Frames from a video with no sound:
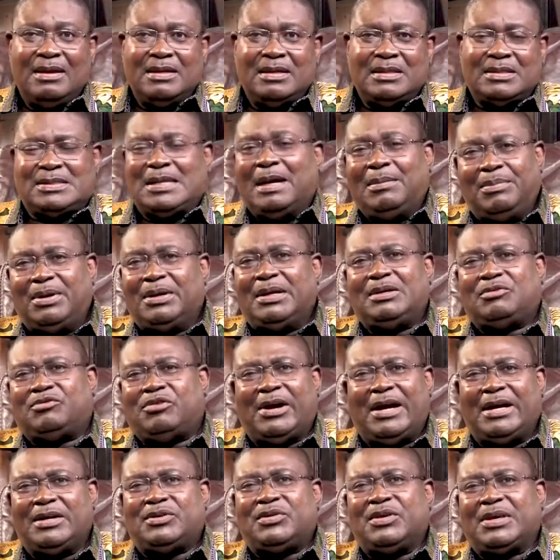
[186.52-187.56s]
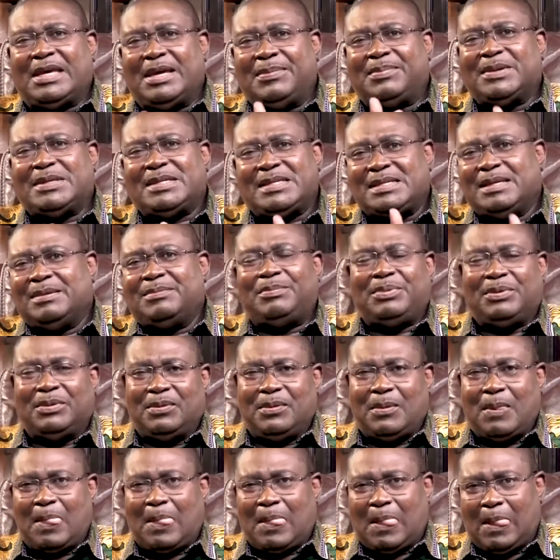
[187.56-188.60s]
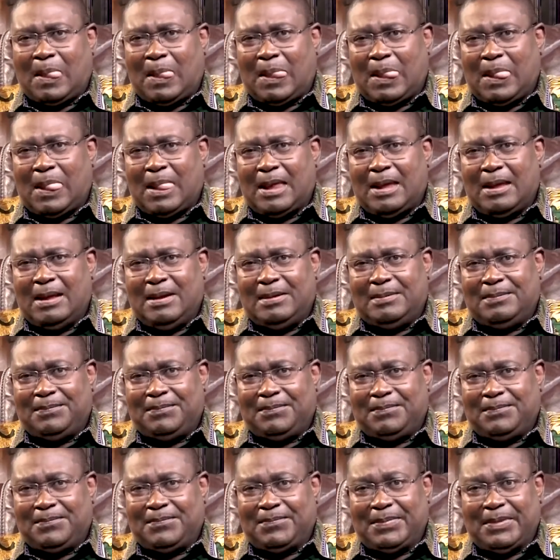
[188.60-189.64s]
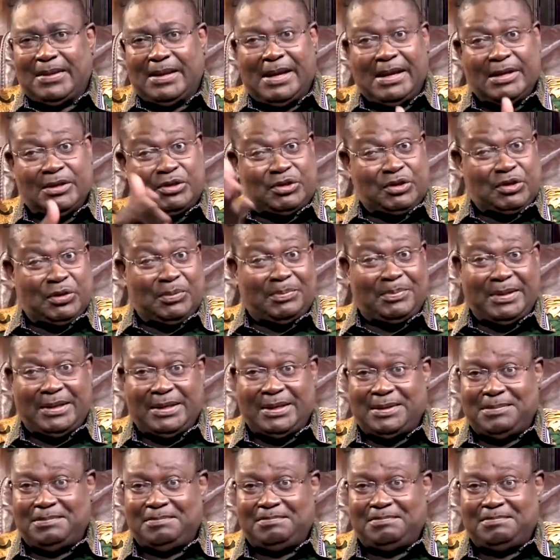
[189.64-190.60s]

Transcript: Somebody trying to keep it simple and stupid.